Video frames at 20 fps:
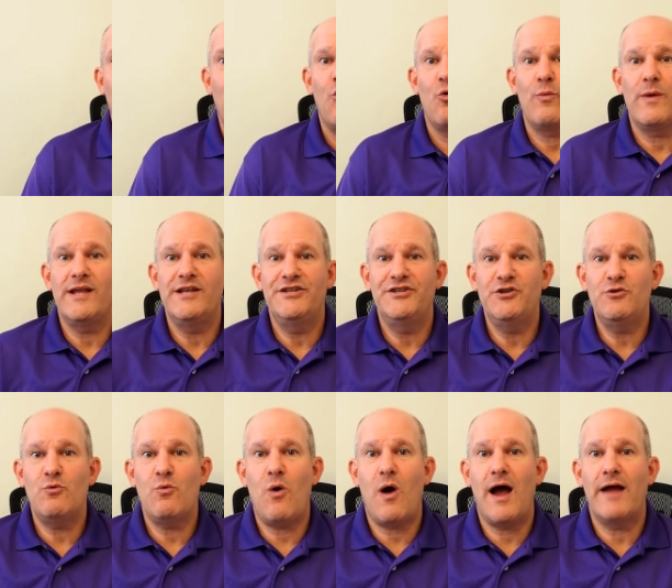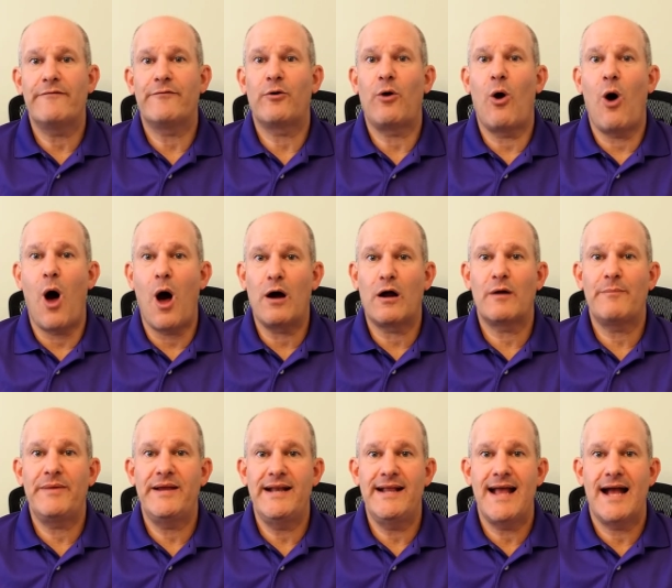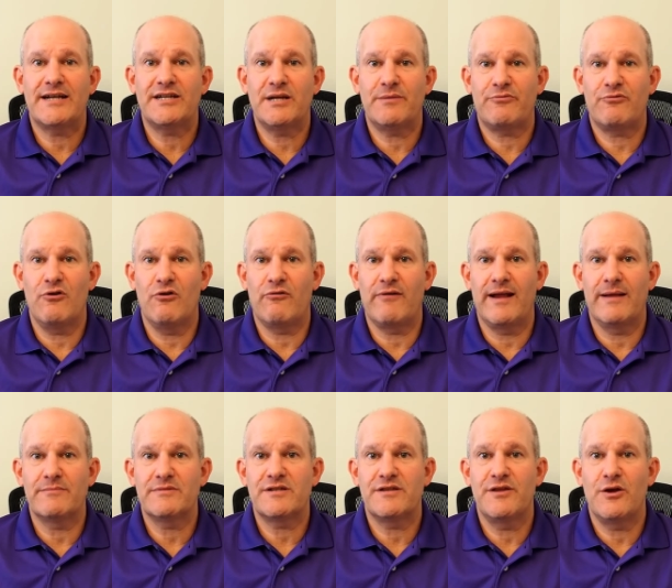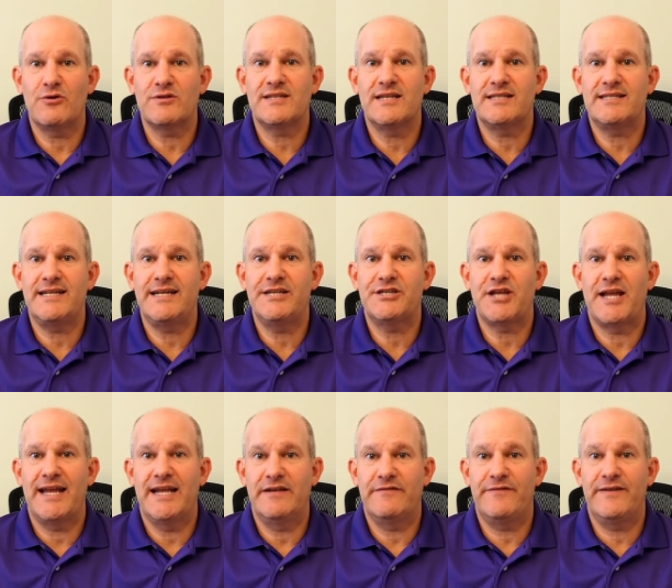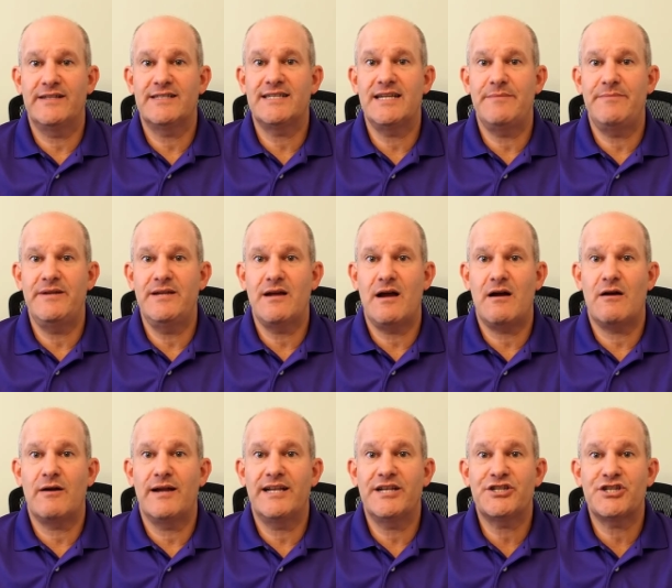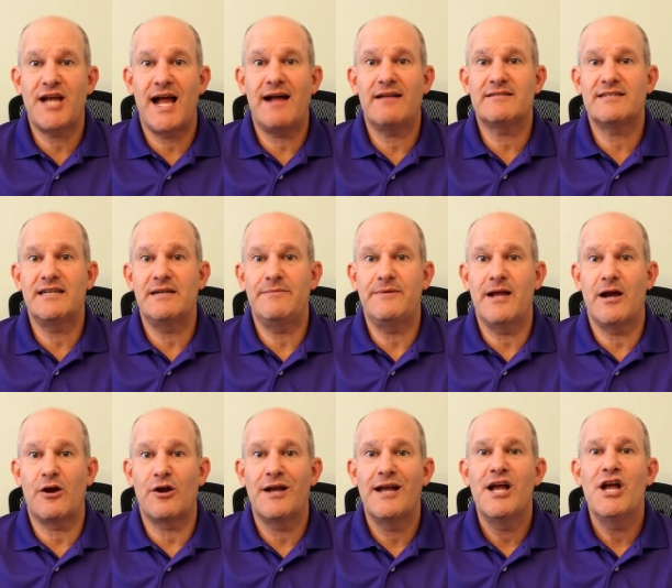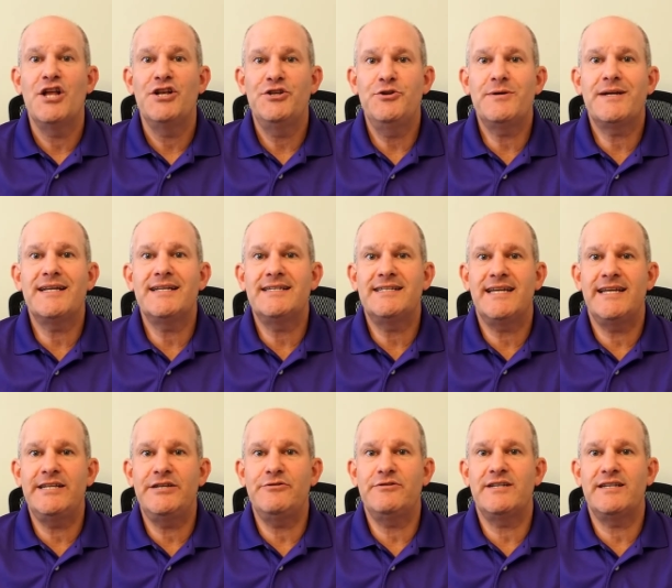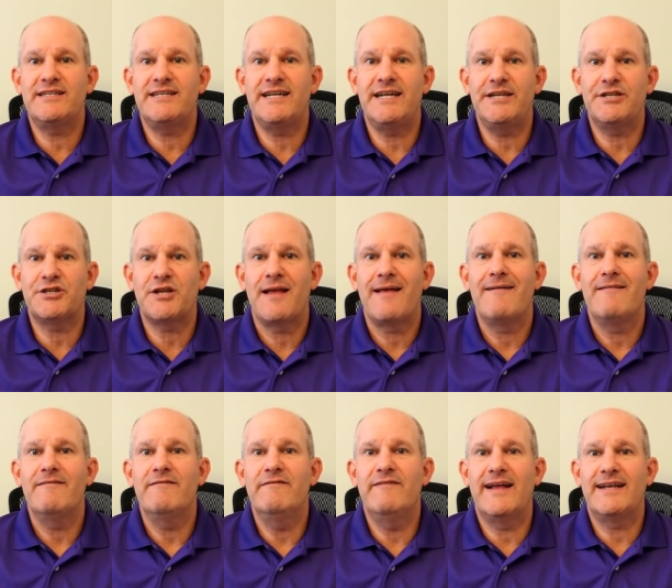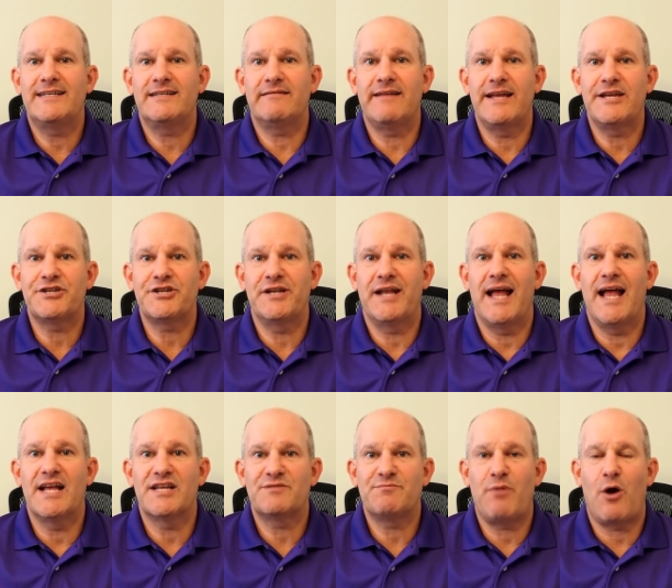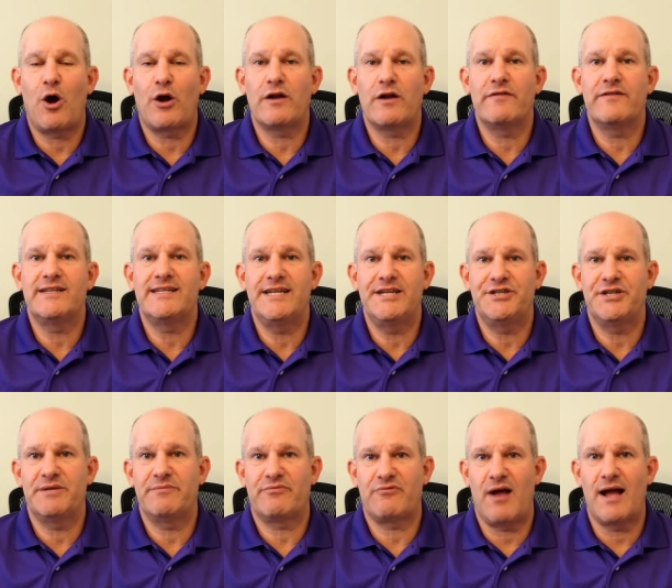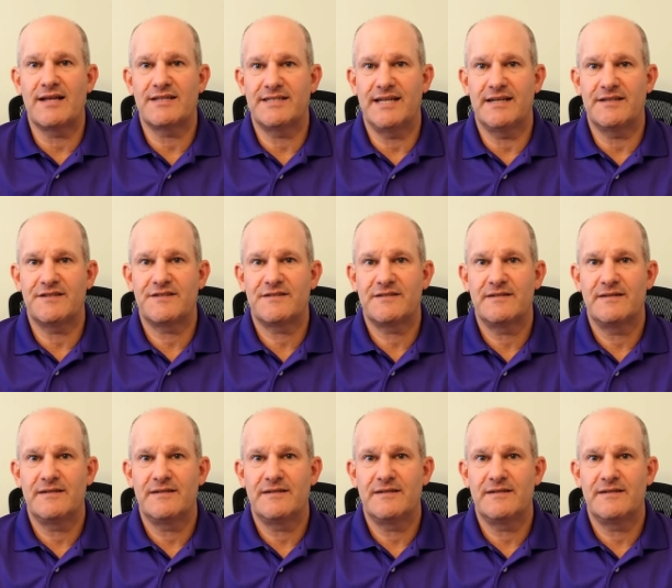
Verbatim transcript: We do want for all our pediatric programs, those that teach infant CPR and child CPR, to continue to teach ventilation as part of the teaching process.